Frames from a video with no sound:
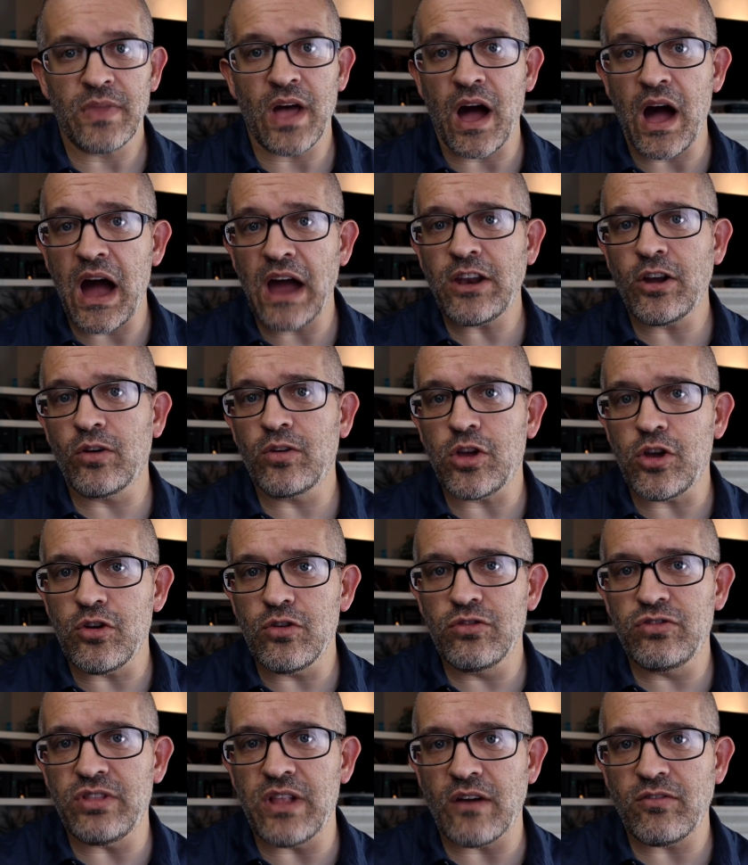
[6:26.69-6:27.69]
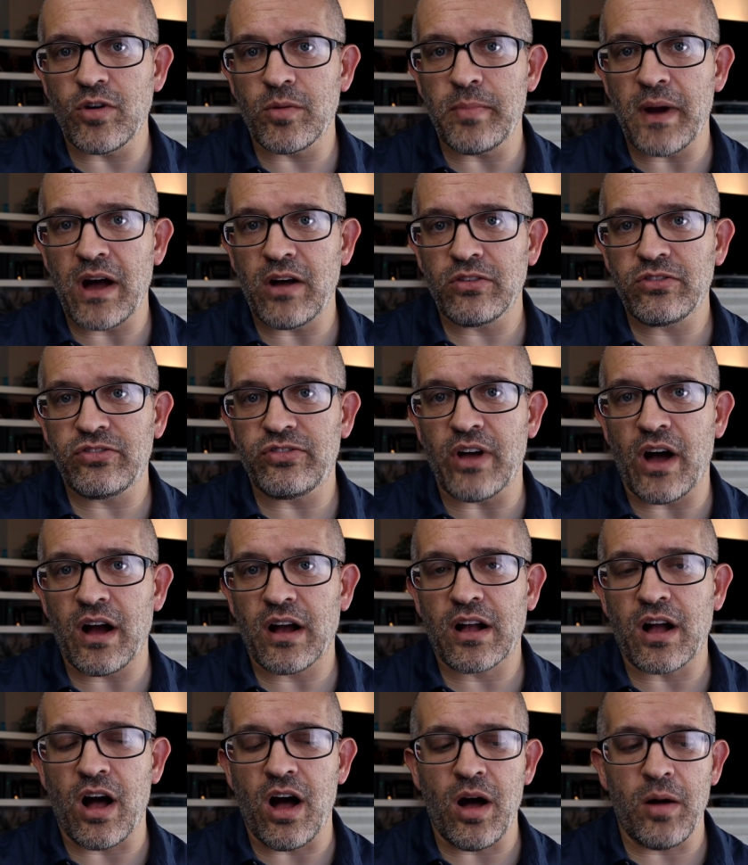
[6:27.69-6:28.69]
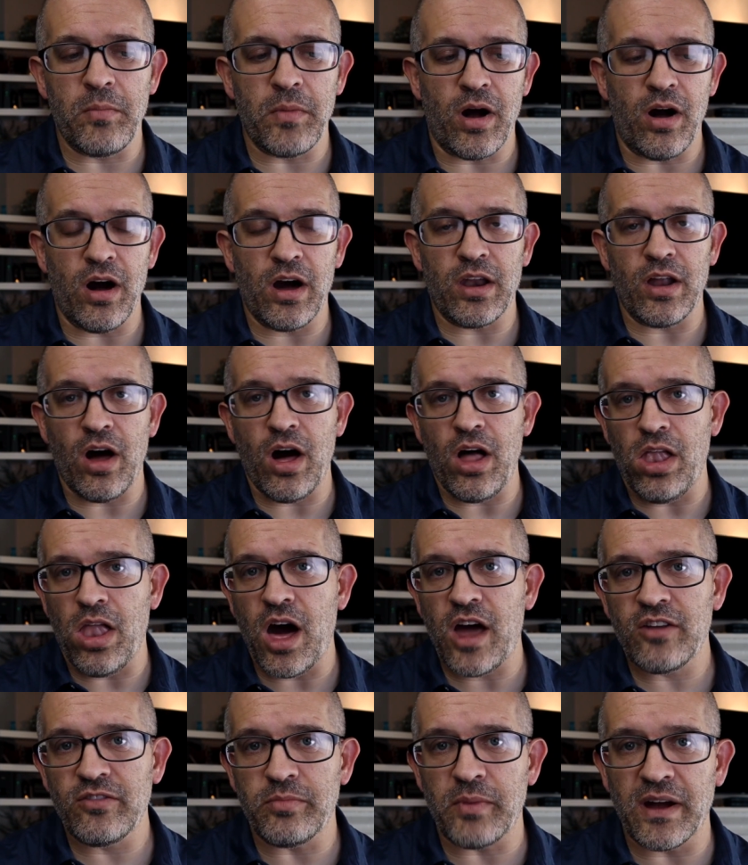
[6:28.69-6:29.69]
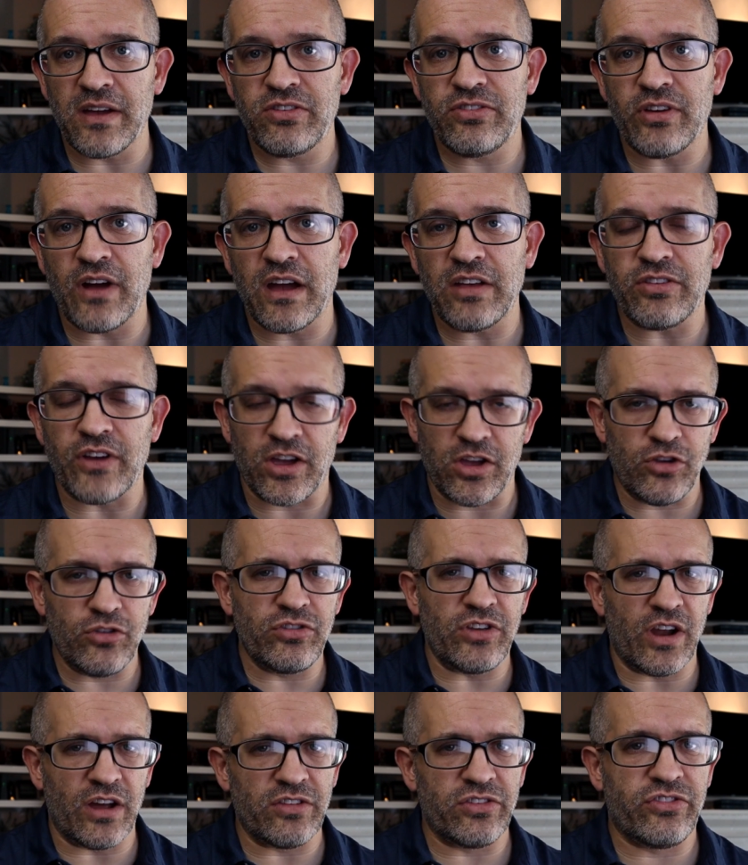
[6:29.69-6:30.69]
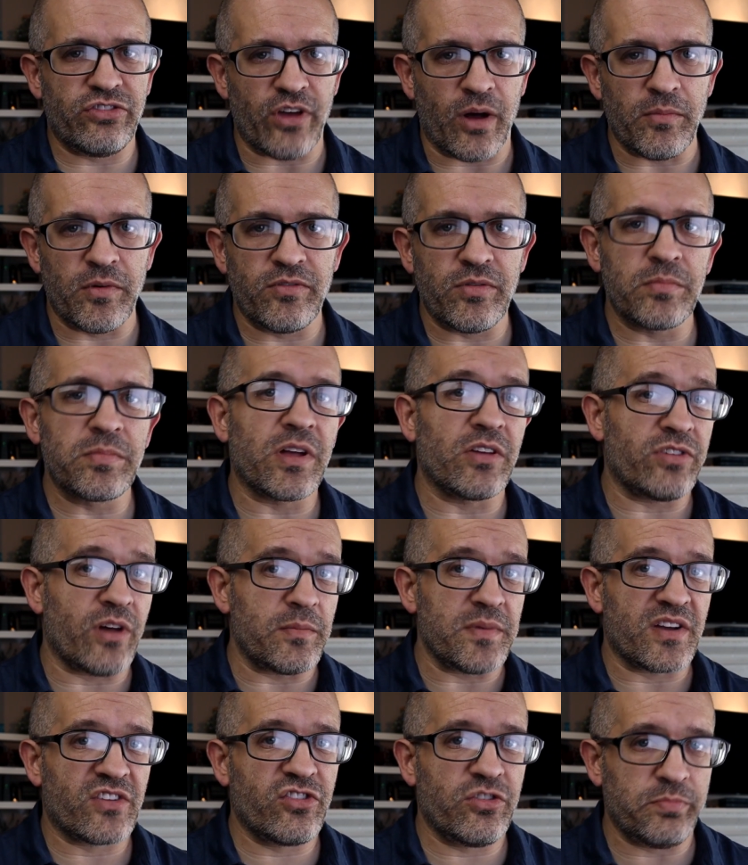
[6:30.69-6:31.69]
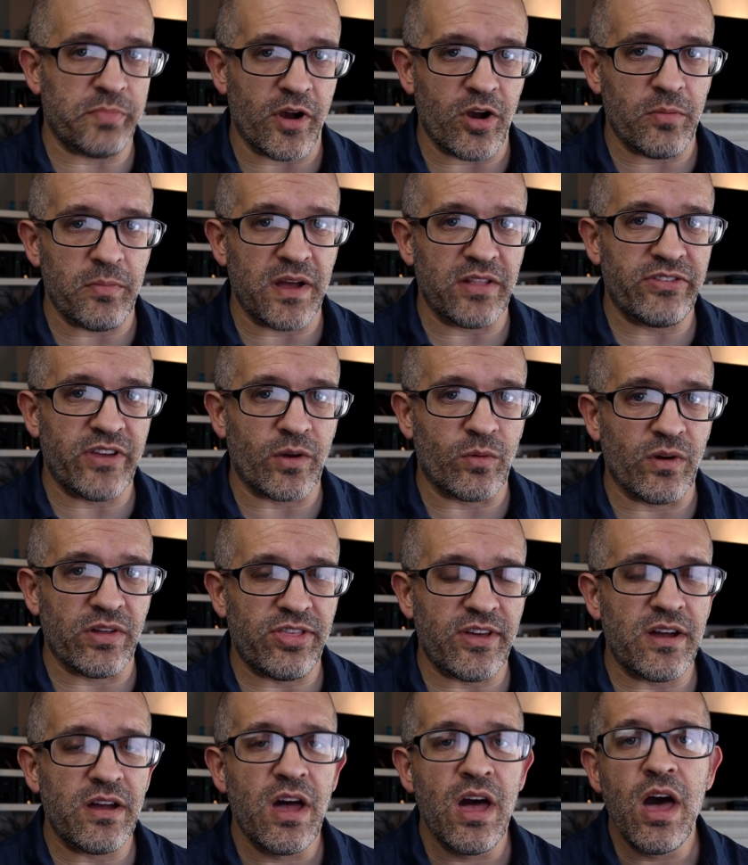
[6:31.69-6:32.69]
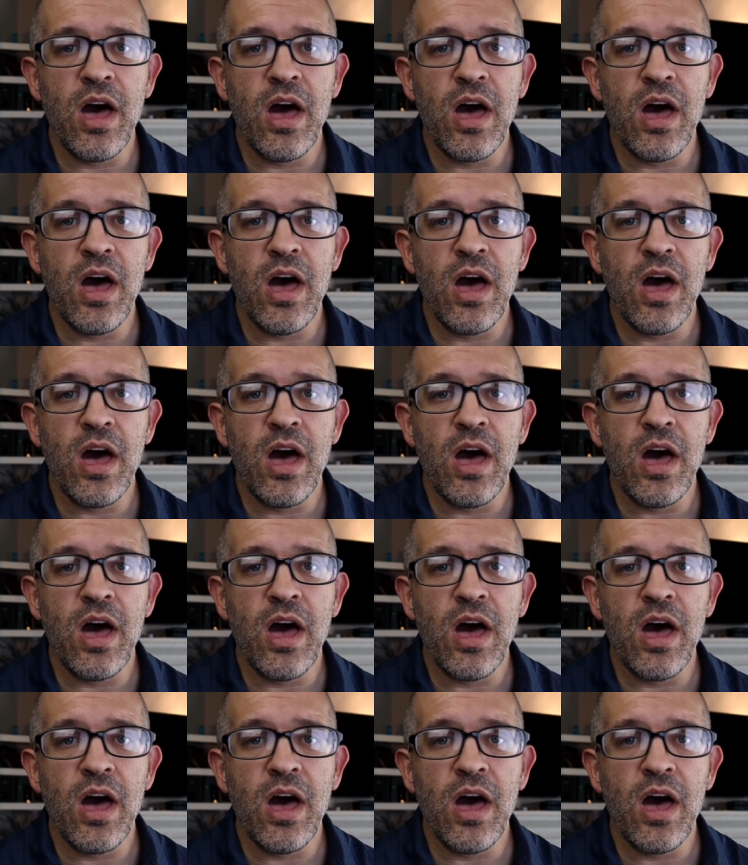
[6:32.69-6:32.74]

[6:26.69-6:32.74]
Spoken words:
Now, I don't use neverbounce.com on a lot of my sites. I use it on some of them because I'm experimenting with it,